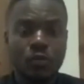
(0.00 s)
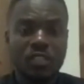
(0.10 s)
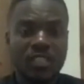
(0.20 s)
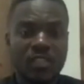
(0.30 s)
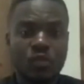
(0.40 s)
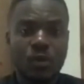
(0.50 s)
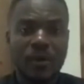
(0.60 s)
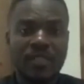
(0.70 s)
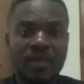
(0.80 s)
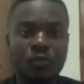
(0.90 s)
You
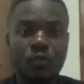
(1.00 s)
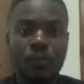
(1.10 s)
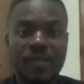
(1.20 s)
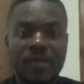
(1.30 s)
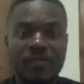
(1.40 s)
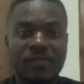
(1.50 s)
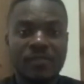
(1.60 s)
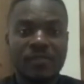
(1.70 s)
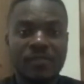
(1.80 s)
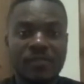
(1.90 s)
weren't able to
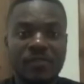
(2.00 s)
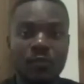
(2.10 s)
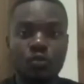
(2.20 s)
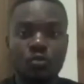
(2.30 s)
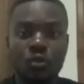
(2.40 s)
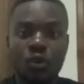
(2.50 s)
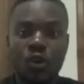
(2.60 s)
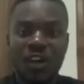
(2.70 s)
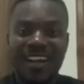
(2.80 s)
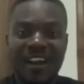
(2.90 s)
persevere. You weren't able to
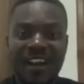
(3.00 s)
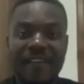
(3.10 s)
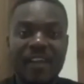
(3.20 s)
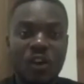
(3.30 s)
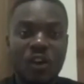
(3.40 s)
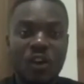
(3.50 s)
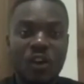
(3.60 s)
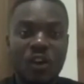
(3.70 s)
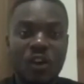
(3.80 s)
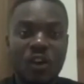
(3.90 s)
carry on
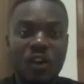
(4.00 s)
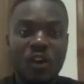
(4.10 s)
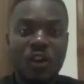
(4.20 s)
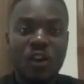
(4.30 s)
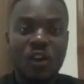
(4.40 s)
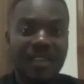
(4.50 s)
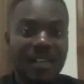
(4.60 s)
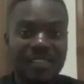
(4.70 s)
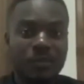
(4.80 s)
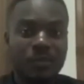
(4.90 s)
till the very
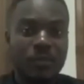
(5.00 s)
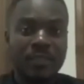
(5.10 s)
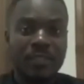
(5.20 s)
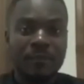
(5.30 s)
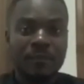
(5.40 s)
last moment.